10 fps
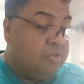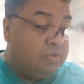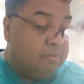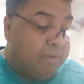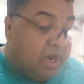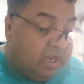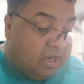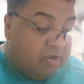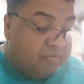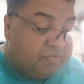So the
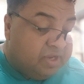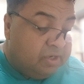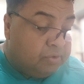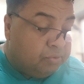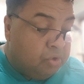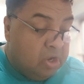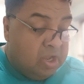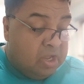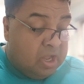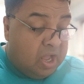pedicle of C2
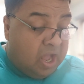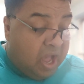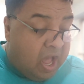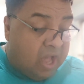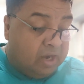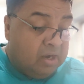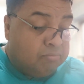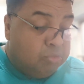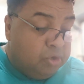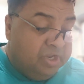are
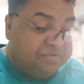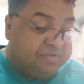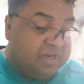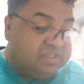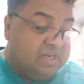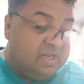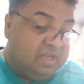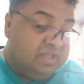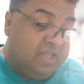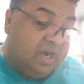bony
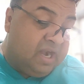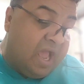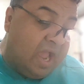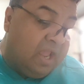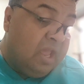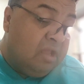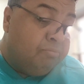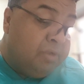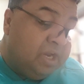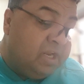structure that lie
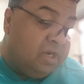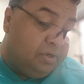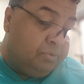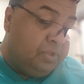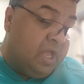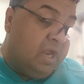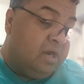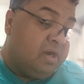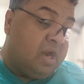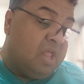medial to
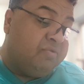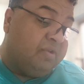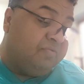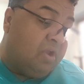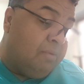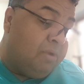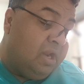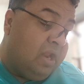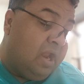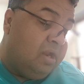the transverse
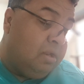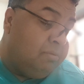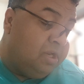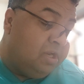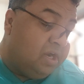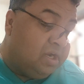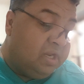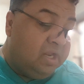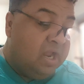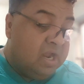foramen and
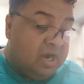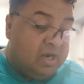immediately